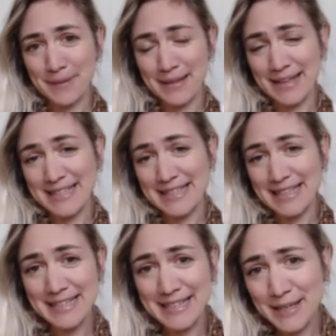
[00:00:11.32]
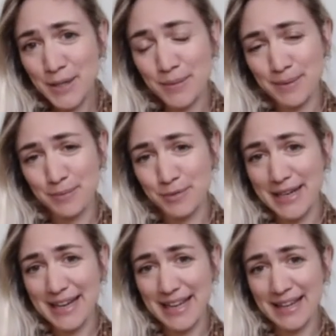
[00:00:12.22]
it's a continuum
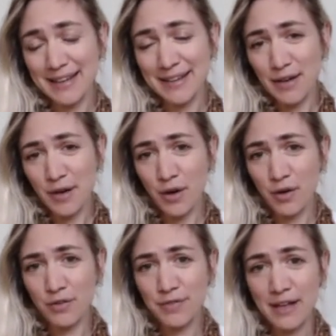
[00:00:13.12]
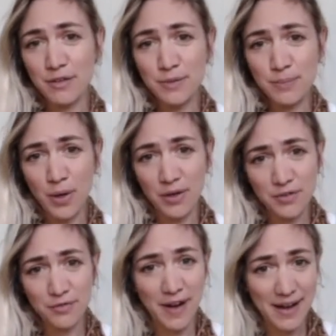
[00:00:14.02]
really of Elven Pod
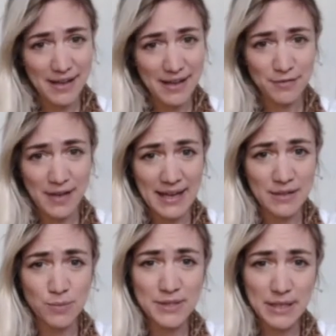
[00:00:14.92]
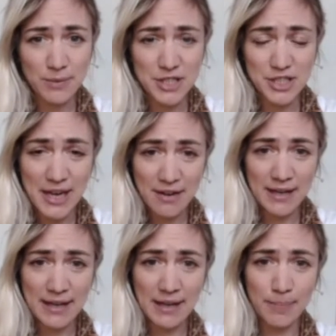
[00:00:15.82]
5 and what I was
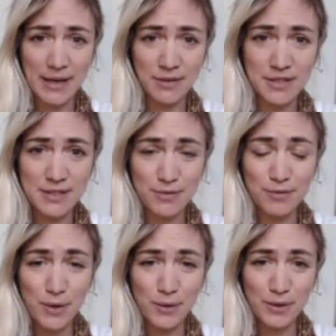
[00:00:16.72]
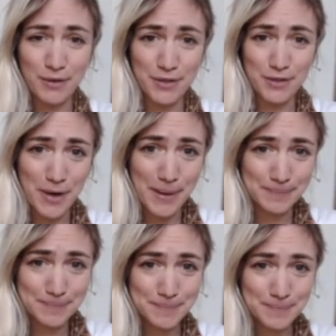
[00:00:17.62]
sharing about the role of the drum